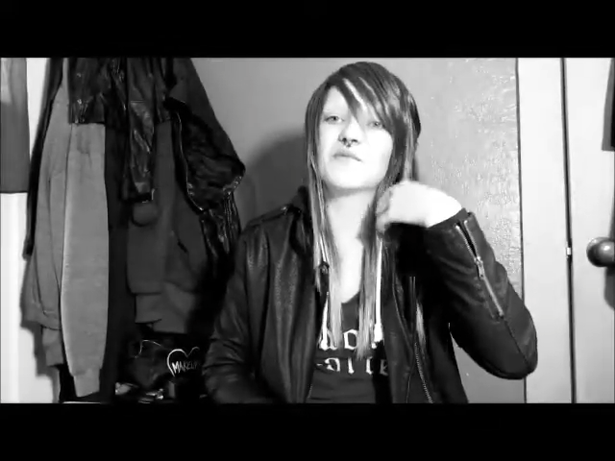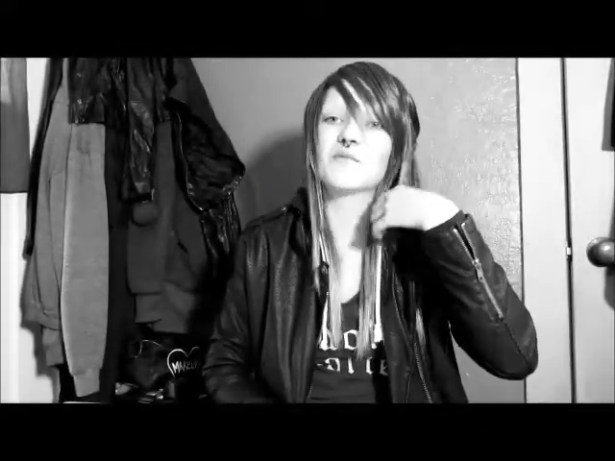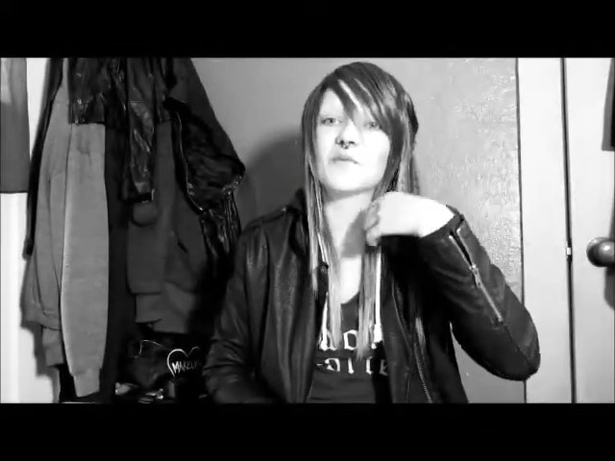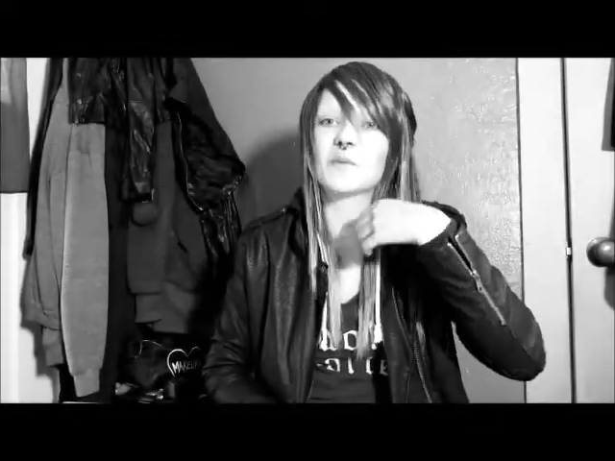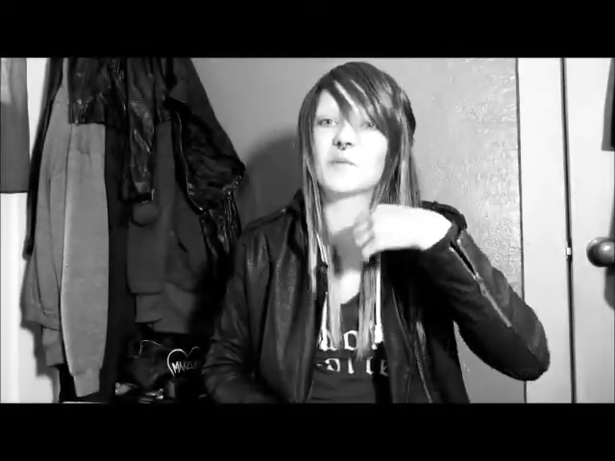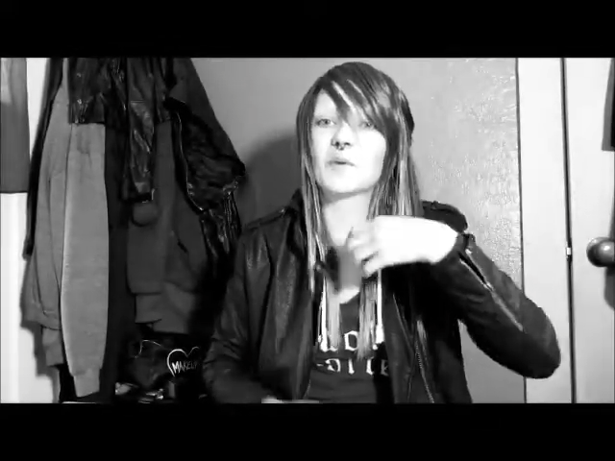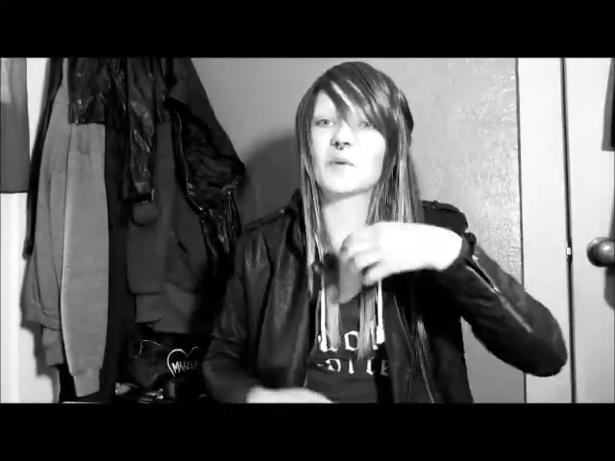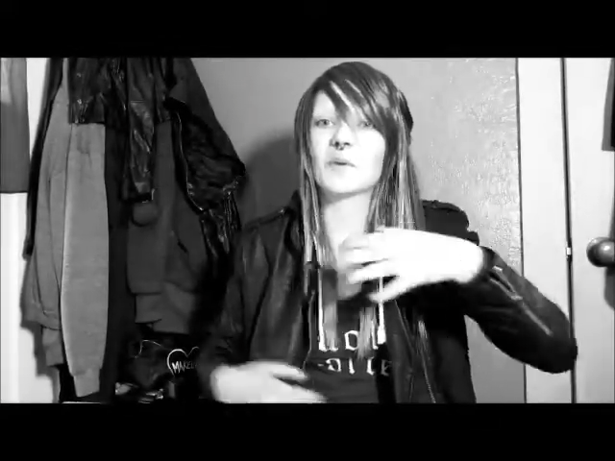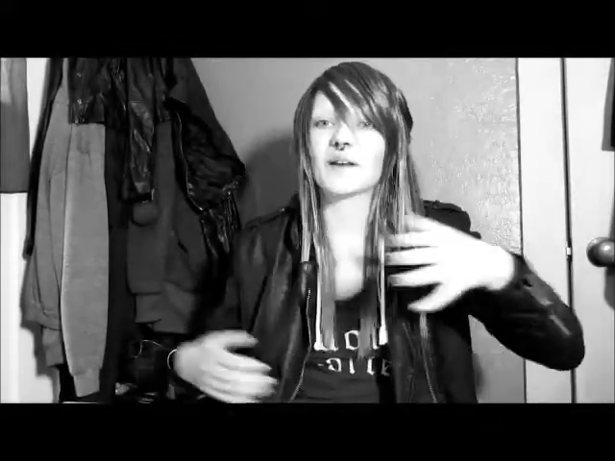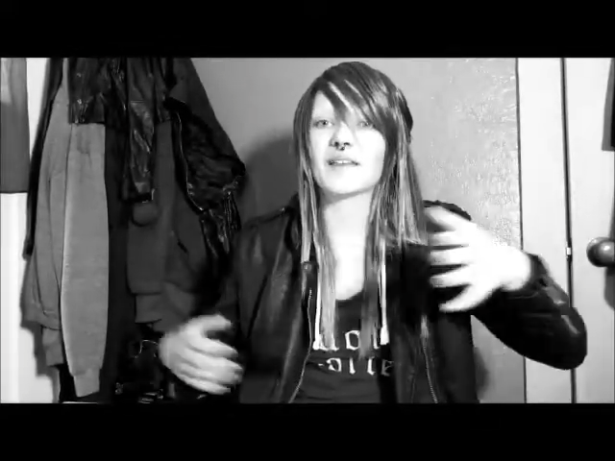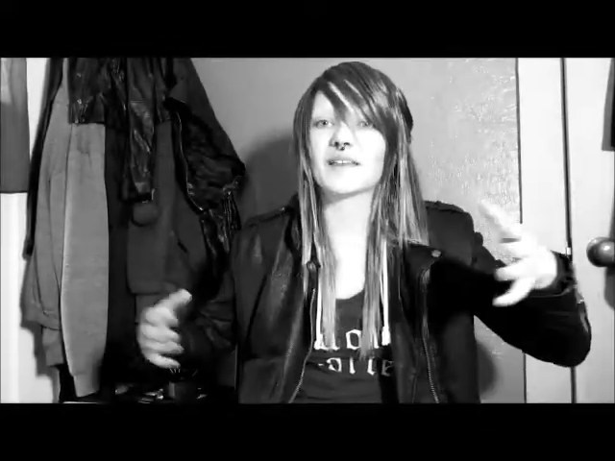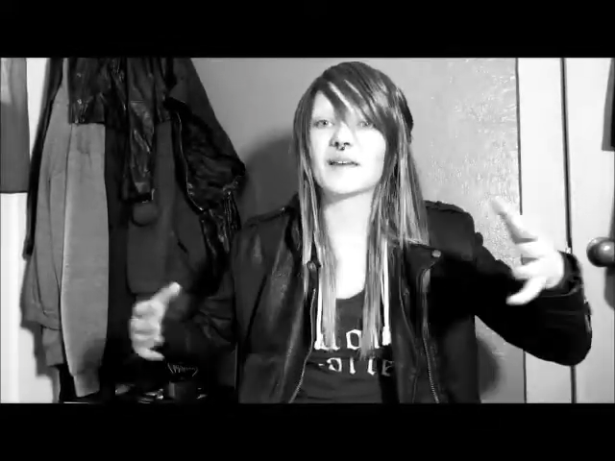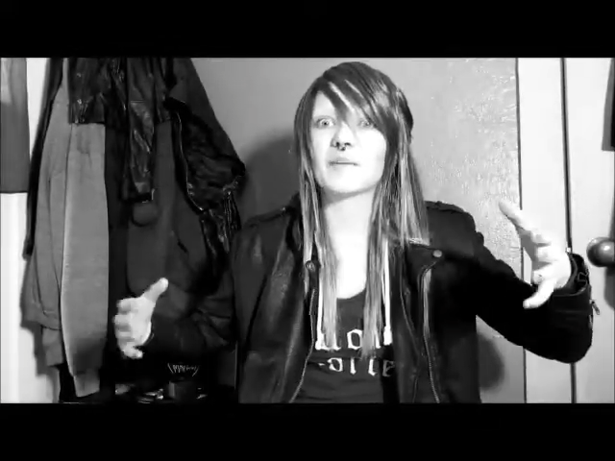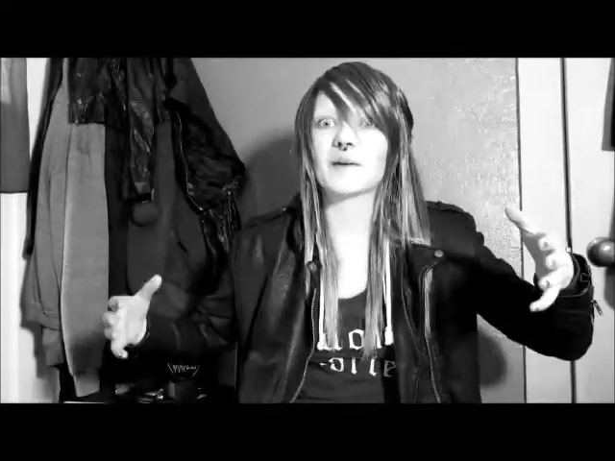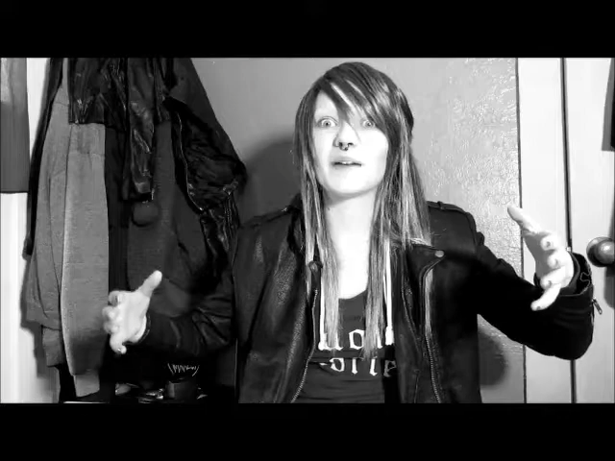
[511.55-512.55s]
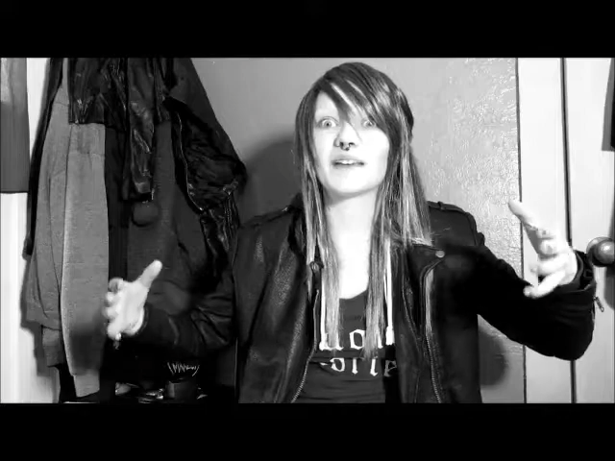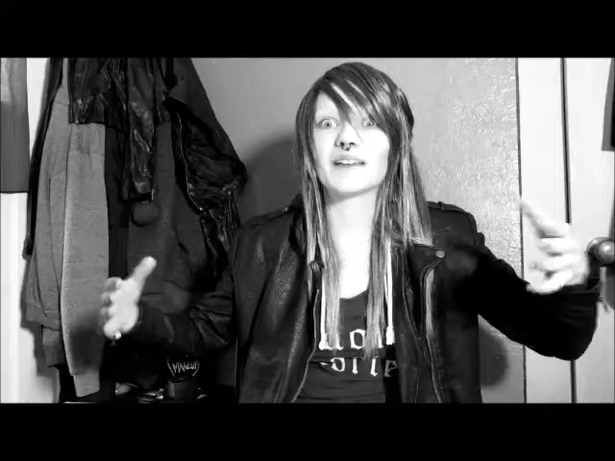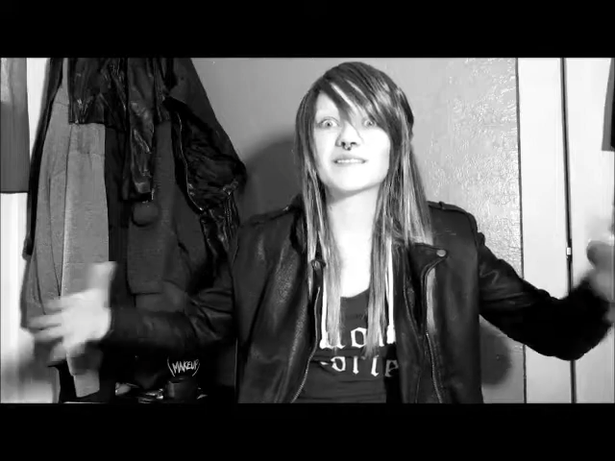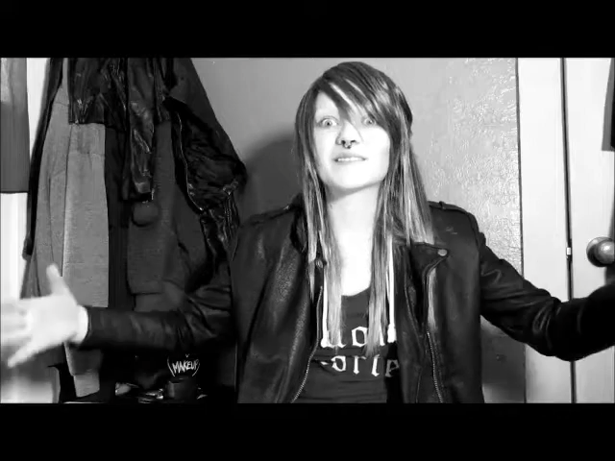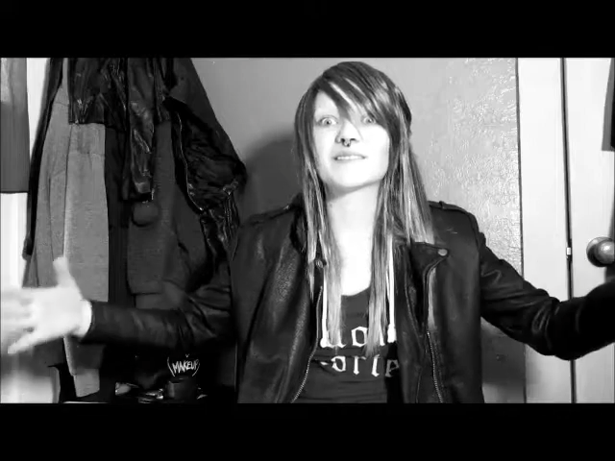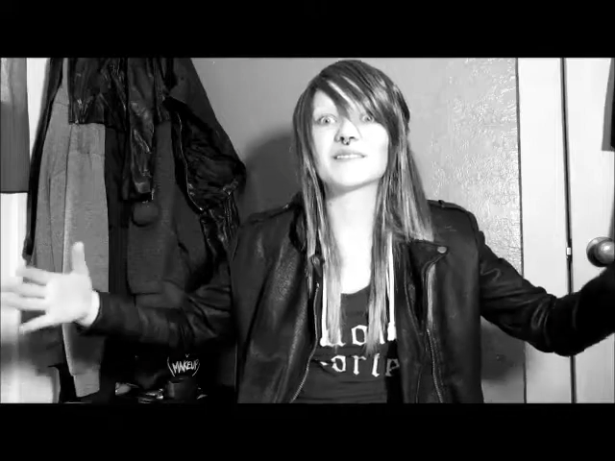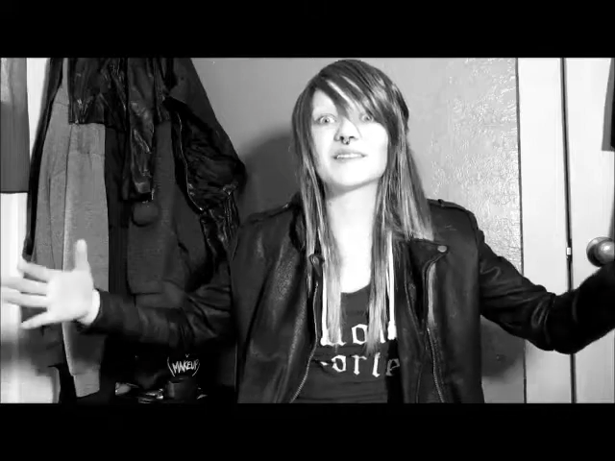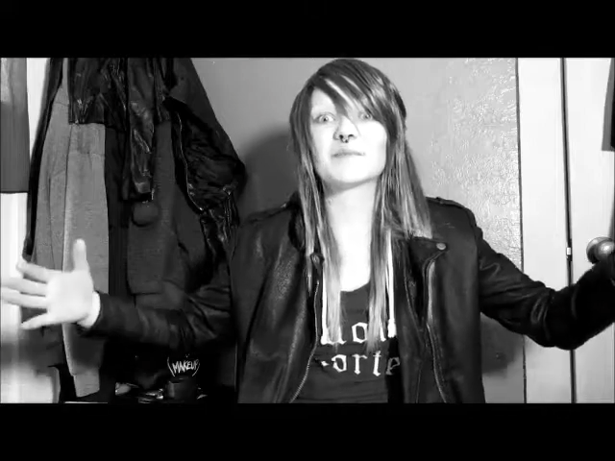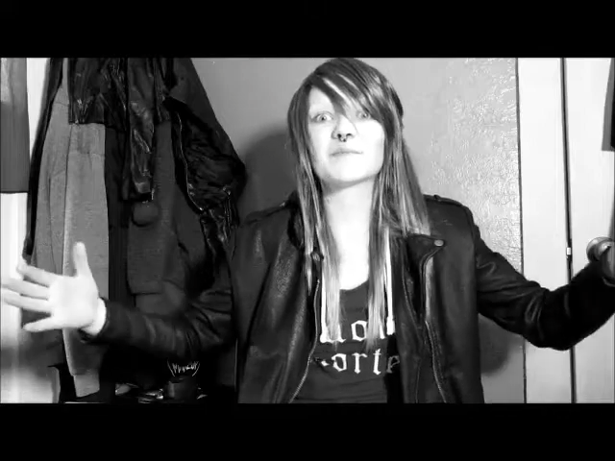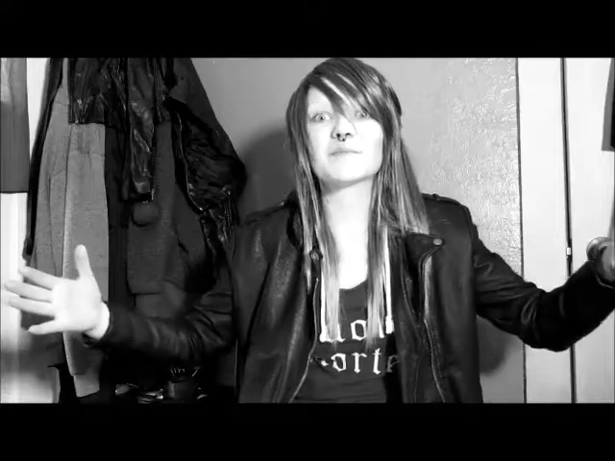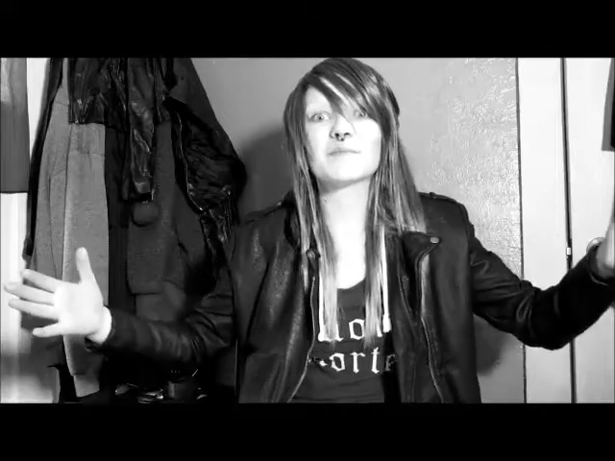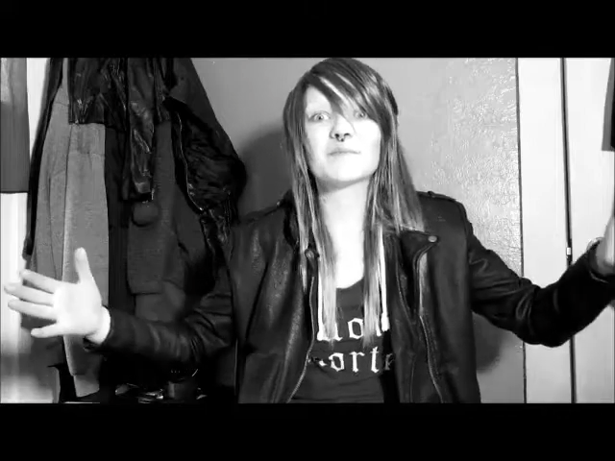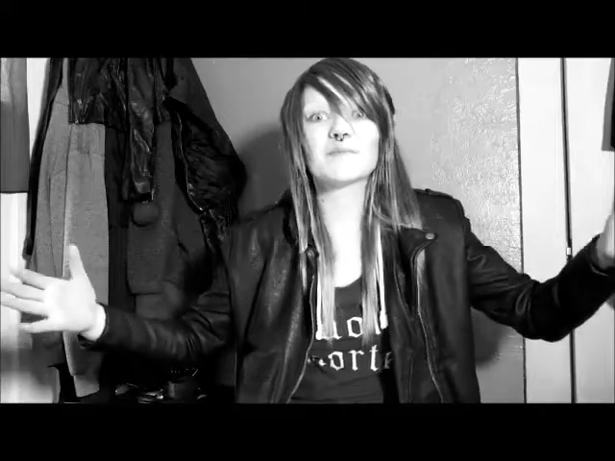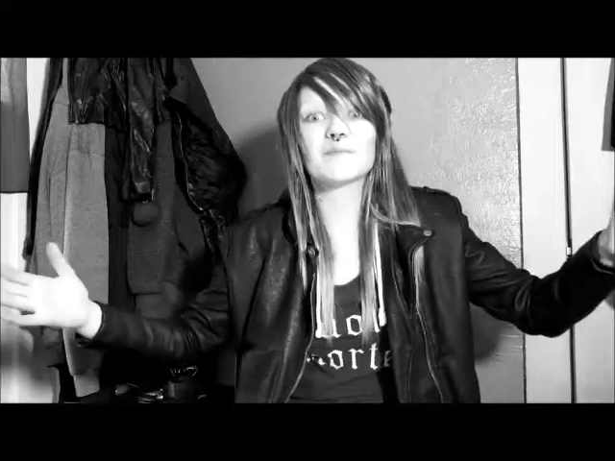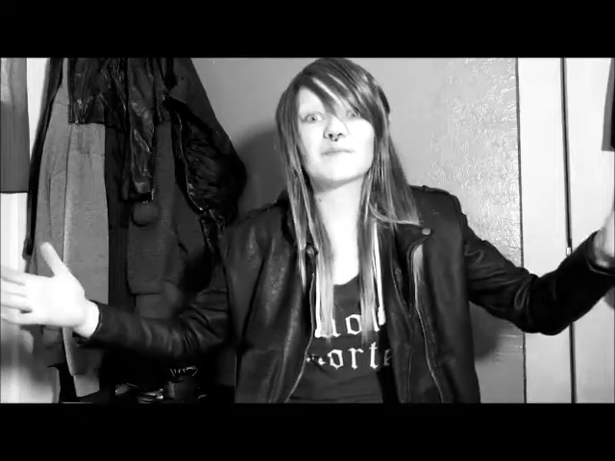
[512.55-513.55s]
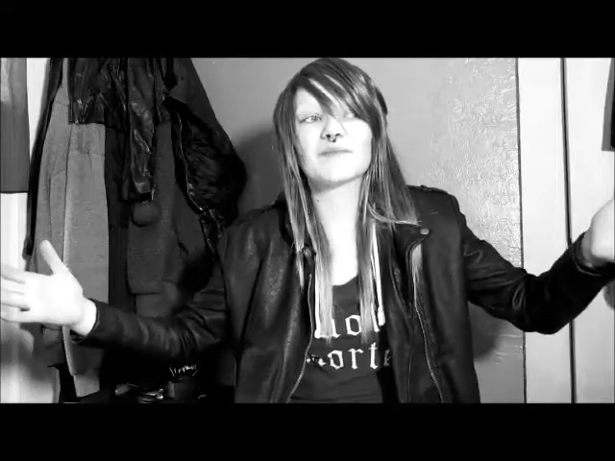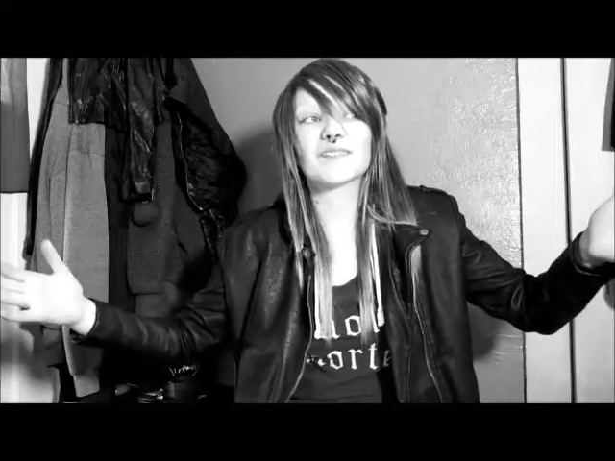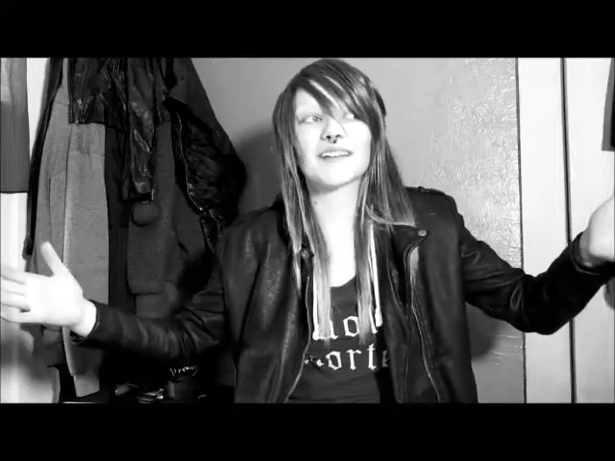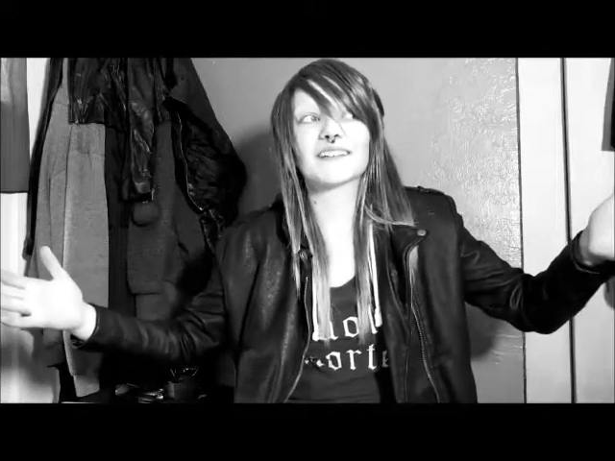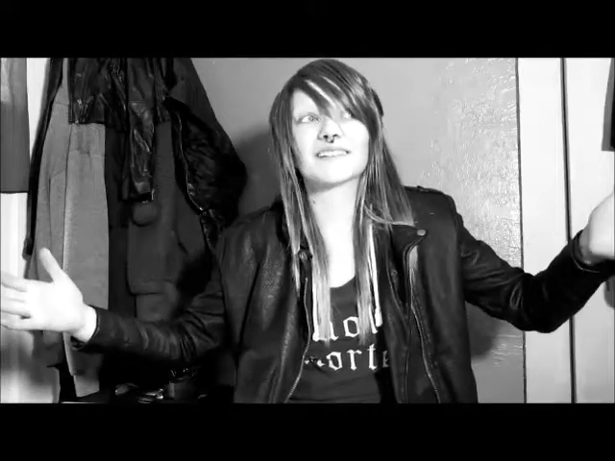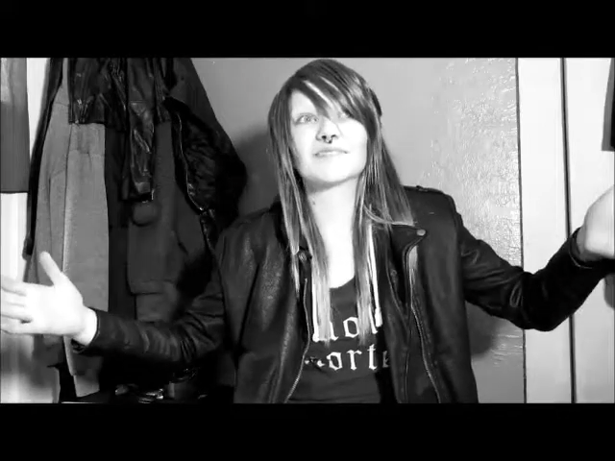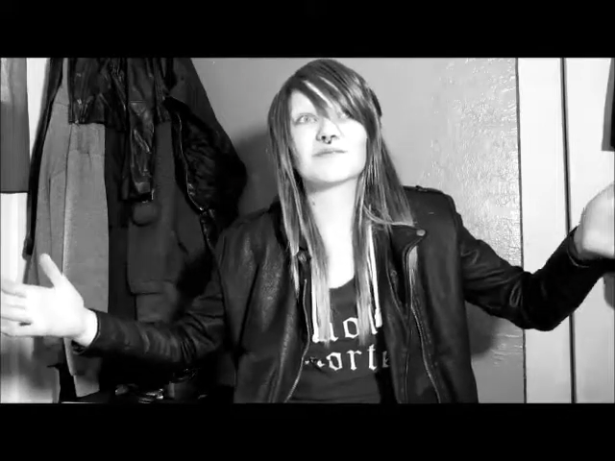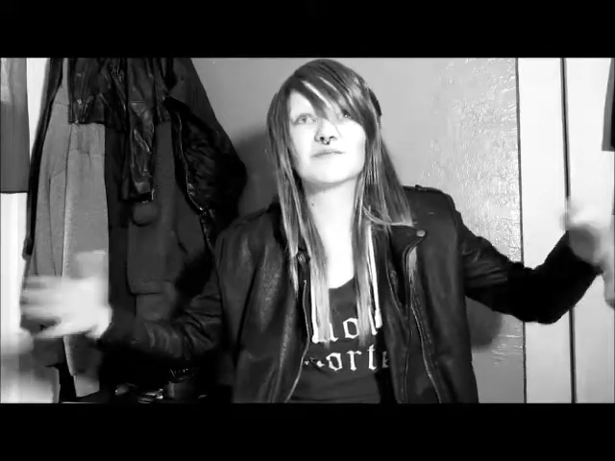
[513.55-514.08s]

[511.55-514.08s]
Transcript: from the way they make it seem, like,